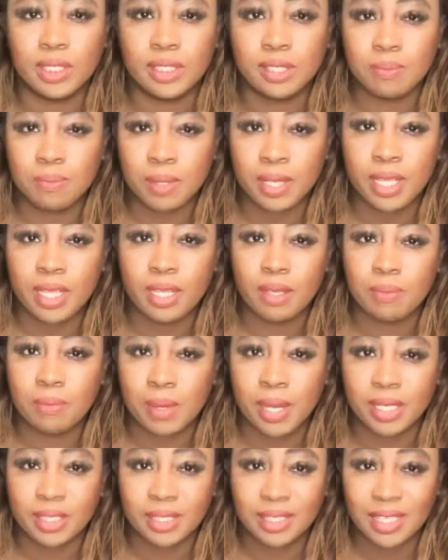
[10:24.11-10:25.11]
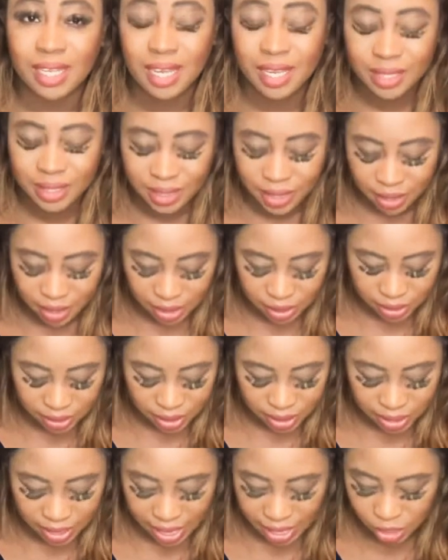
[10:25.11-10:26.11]
to be by starting this
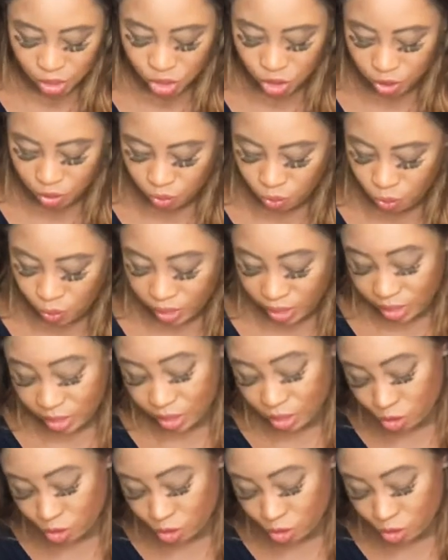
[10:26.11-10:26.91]
connection with